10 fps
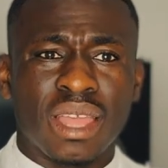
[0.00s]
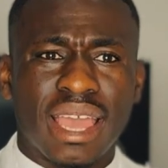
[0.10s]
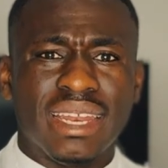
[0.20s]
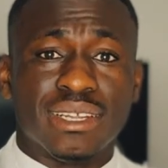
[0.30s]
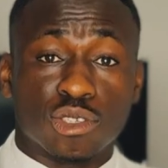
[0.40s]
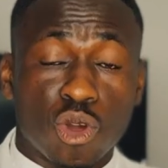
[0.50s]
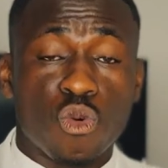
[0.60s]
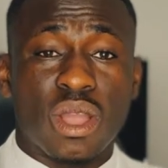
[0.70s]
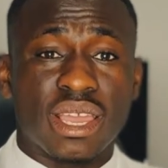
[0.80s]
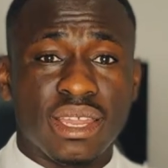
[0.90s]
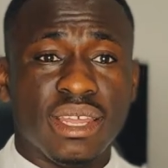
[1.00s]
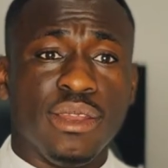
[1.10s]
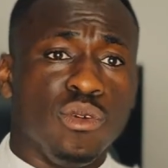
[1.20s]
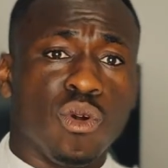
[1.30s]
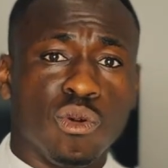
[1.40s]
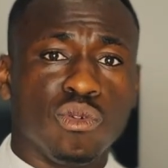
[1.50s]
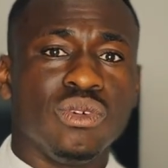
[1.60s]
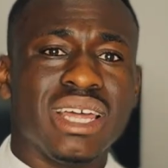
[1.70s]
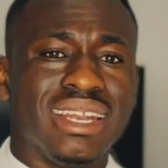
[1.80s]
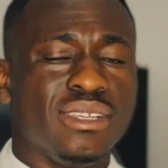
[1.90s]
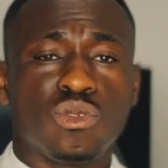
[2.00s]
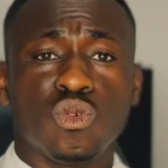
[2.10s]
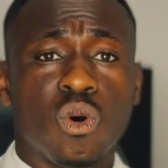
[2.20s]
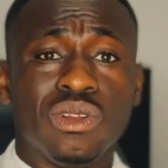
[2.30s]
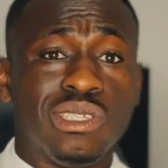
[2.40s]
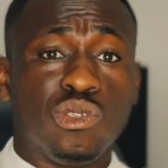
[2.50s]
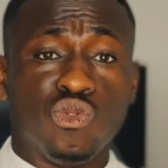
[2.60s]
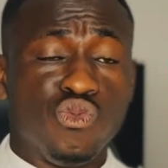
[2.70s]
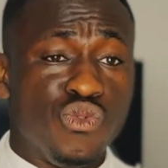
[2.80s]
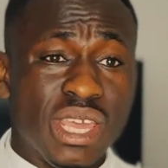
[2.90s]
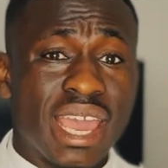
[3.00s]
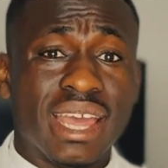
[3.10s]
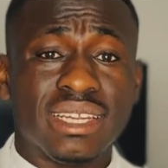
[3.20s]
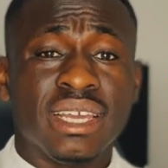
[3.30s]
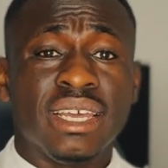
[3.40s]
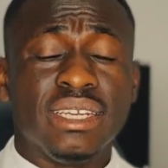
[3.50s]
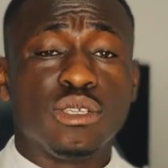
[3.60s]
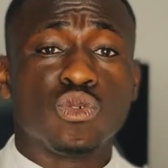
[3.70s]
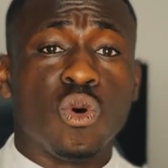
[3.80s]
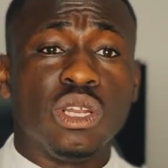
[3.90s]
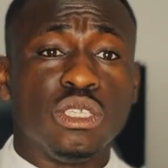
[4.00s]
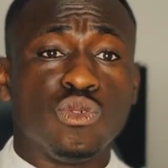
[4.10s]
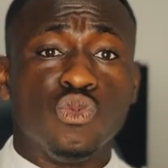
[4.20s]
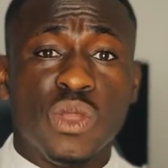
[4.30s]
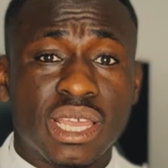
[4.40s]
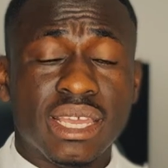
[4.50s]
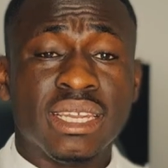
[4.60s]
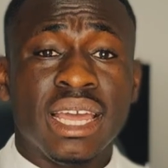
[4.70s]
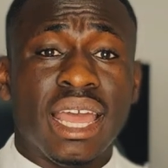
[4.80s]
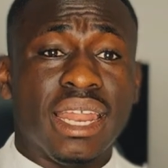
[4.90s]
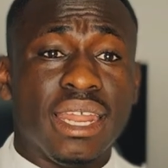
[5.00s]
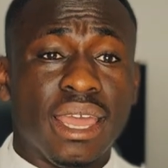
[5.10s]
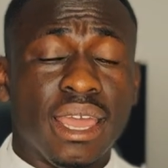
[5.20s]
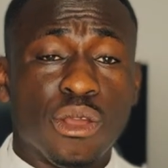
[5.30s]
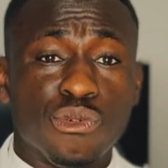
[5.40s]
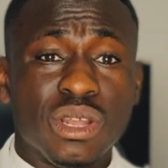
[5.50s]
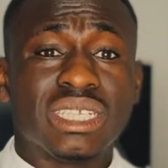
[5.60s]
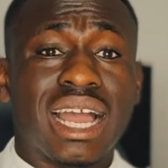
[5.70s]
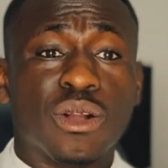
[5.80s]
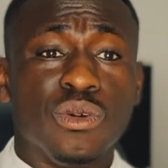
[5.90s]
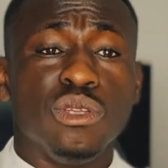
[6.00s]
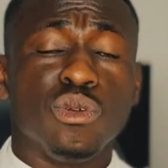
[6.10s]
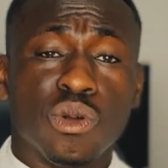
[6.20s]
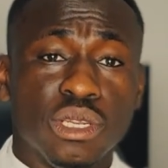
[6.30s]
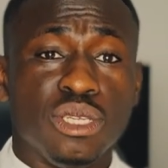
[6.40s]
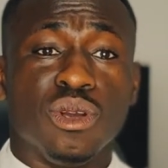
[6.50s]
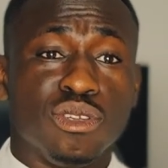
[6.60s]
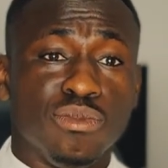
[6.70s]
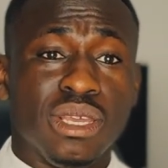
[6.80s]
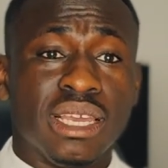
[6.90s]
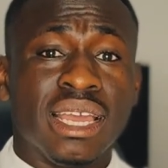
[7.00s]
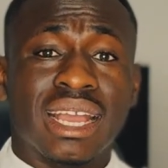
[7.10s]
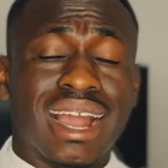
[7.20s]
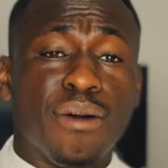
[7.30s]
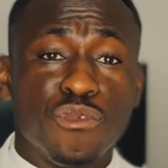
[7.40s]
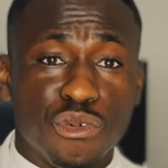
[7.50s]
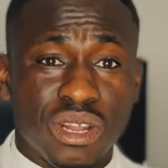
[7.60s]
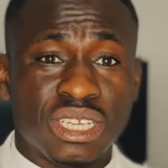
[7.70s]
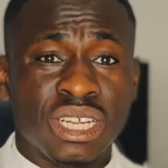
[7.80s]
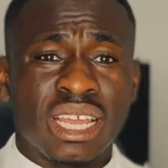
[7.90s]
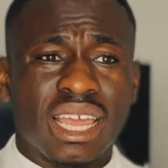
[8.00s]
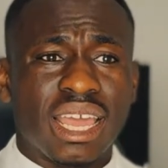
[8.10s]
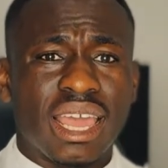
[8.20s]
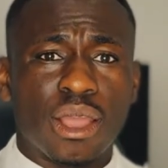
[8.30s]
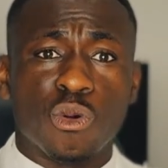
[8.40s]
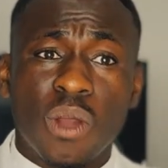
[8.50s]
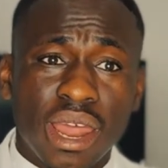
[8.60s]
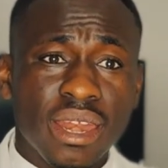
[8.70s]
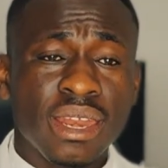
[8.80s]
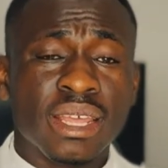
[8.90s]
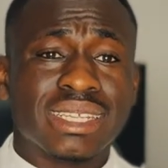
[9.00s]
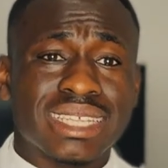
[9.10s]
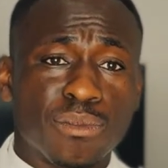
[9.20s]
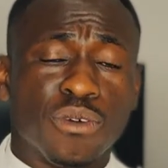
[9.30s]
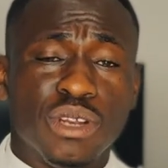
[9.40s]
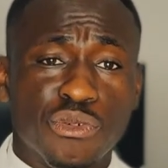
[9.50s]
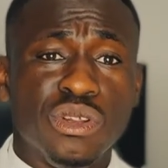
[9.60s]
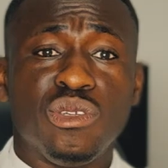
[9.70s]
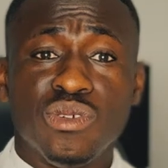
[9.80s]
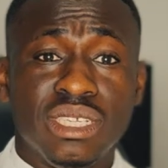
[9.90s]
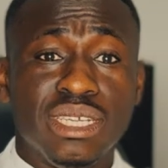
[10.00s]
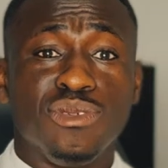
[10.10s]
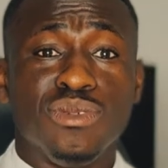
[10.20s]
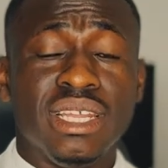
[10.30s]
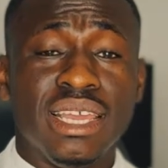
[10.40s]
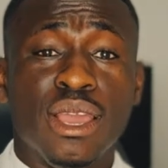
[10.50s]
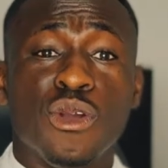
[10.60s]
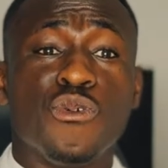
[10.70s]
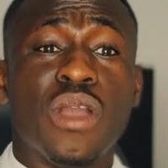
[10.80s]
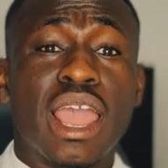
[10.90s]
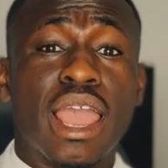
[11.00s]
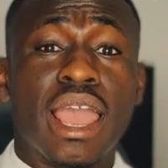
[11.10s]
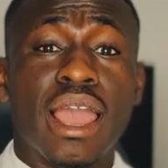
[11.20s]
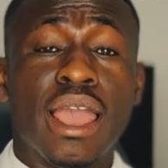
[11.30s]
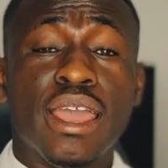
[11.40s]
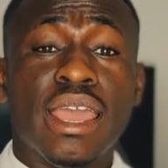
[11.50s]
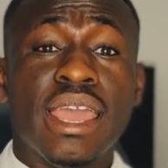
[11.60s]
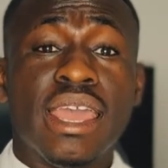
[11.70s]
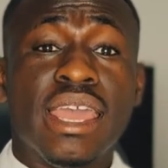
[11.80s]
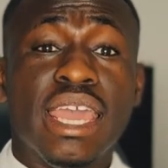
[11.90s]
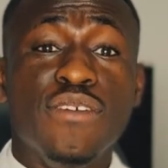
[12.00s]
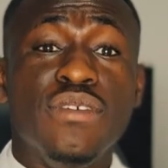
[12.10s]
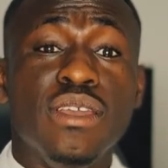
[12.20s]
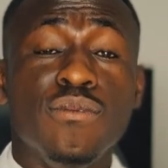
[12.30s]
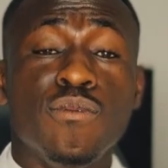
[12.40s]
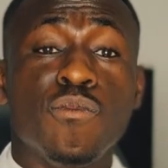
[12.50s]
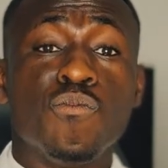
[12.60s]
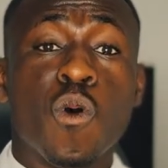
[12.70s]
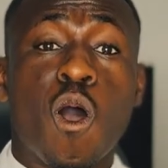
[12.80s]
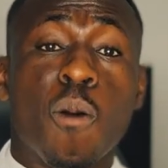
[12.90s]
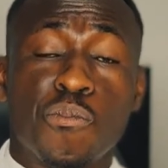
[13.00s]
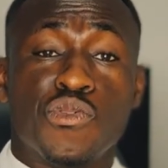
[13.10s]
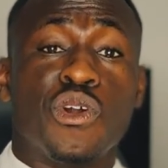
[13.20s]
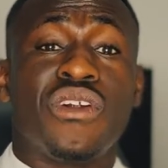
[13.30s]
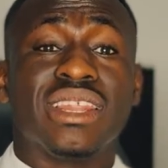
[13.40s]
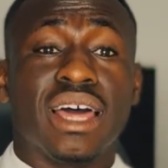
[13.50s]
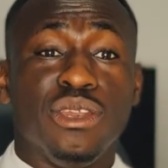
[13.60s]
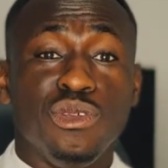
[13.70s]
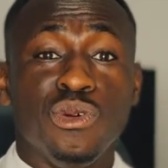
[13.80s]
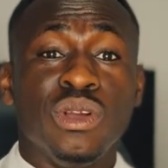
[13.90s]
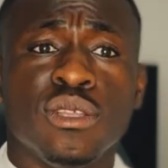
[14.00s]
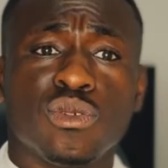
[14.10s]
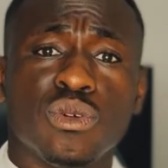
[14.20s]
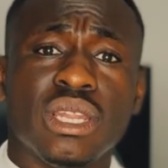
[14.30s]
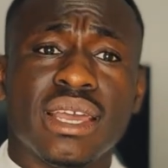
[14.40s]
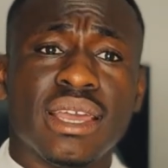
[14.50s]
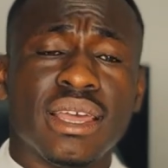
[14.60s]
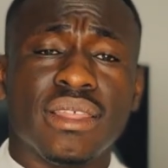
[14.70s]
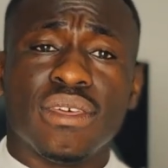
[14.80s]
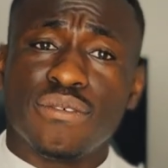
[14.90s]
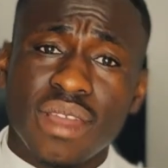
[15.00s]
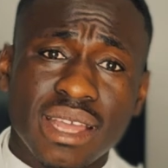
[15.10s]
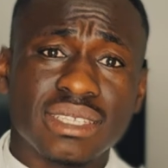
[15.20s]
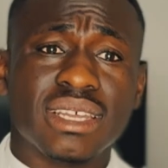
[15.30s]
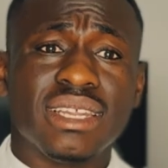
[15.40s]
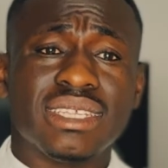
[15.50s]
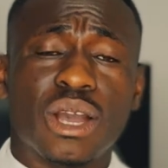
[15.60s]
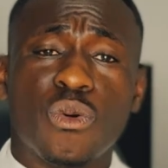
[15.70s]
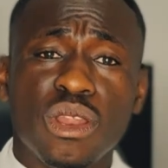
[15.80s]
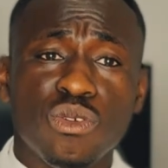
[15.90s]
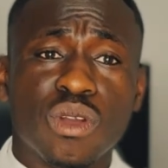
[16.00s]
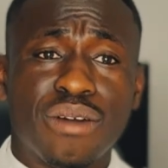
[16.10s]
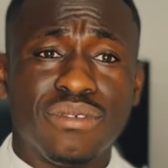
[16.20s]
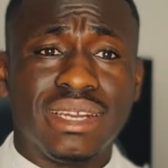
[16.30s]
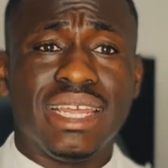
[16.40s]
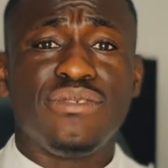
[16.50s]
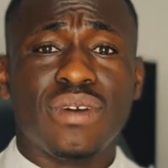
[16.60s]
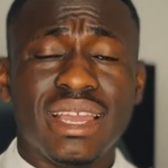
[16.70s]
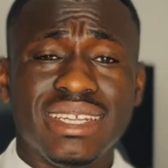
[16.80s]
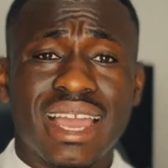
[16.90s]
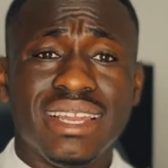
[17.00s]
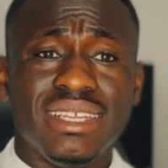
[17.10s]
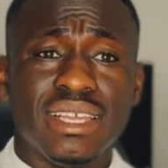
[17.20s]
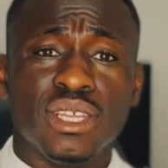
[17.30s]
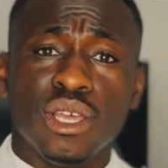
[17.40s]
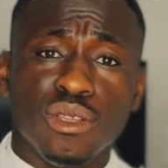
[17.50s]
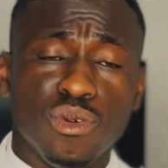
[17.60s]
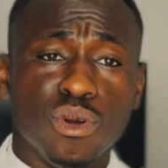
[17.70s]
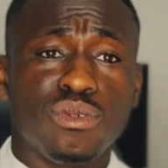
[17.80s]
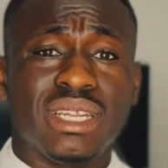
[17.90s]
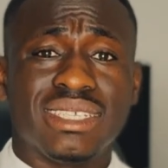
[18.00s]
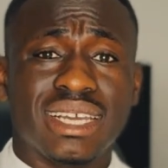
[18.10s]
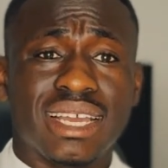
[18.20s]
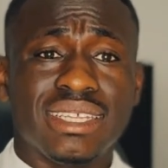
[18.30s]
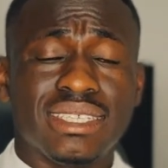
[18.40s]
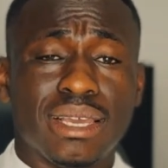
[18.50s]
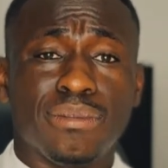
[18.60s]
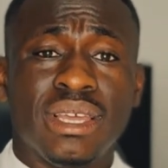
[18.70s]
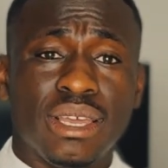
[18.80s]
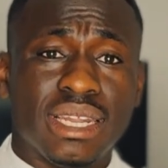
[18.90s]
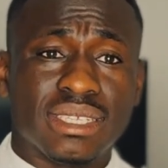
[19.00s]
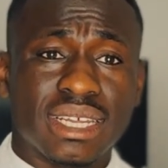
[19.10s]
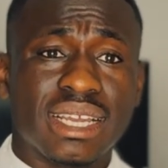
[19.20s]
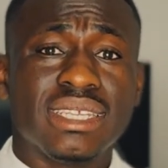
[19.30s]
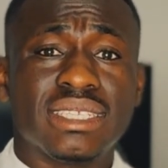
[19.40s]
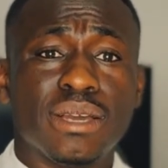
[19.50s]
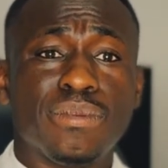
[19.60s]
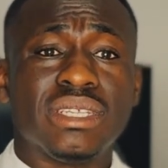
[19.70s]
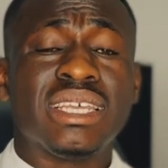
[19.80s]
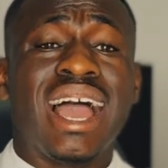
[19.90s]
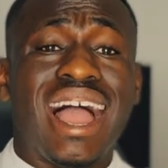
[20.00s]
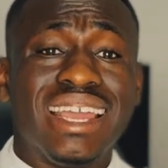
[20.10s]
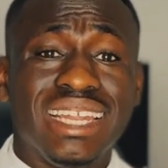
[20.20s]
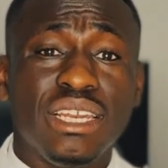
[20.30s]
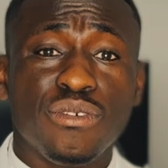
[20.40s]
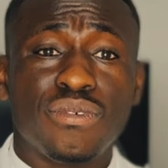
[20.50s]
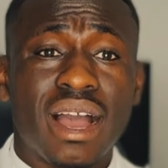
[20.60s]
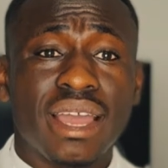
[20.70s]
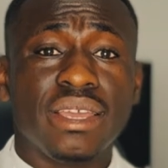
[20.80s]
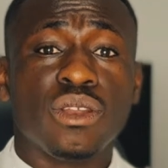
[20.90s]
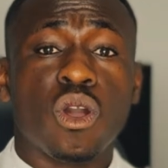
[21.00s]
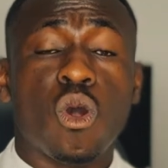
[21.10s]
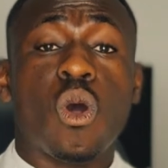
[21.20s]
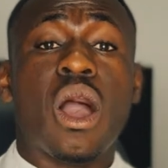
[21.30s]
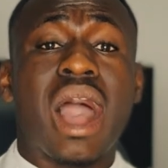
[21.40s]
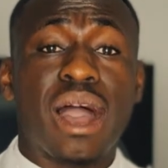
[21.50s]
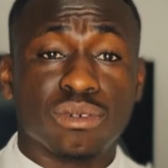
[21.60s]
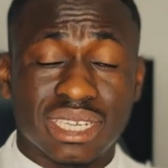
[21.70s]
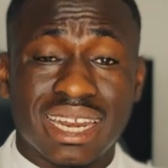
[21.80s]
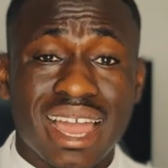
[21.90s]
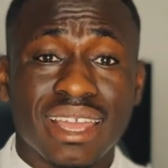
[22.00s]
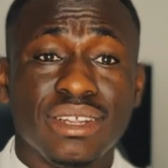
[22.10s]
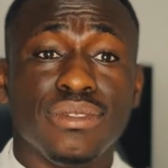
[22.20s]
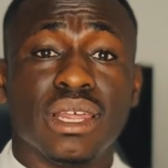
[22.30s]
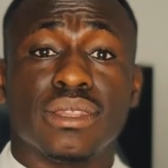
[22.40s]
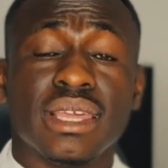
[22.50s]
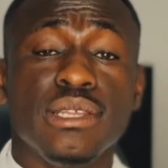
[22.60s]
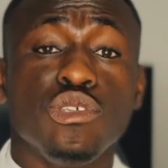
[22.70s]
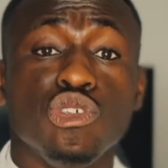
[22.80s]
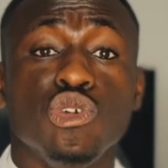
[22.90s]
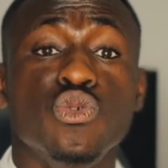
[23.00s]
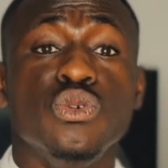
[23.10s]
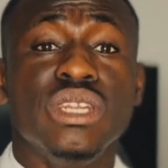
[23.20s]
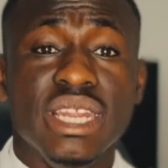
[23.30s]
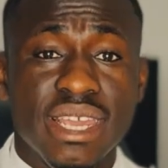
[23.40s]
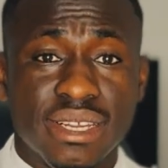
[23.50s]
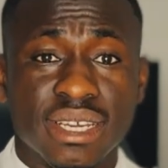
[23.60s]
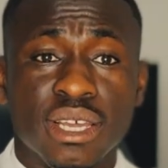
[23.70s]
And it's not working, and you conclude that this world is weird, this world is wicked, and the rich are going to continue to become rich when some of the rich you see today were even more poorer than you. So the first thing is that when you have identified the idea, you go to the second step. The second step is identifying or outlining the things you will need